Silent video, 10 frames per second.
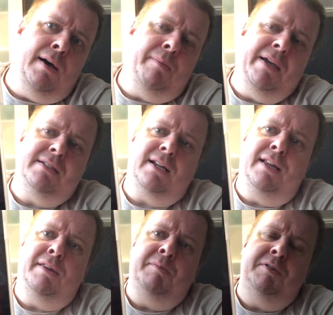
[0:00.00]

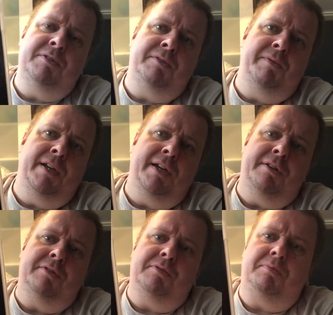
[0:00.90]
basically the music
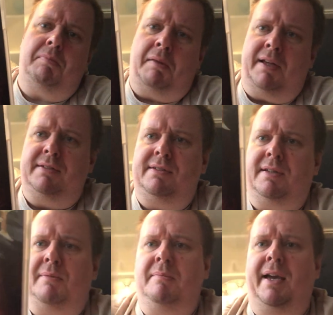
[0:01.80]
videos plus some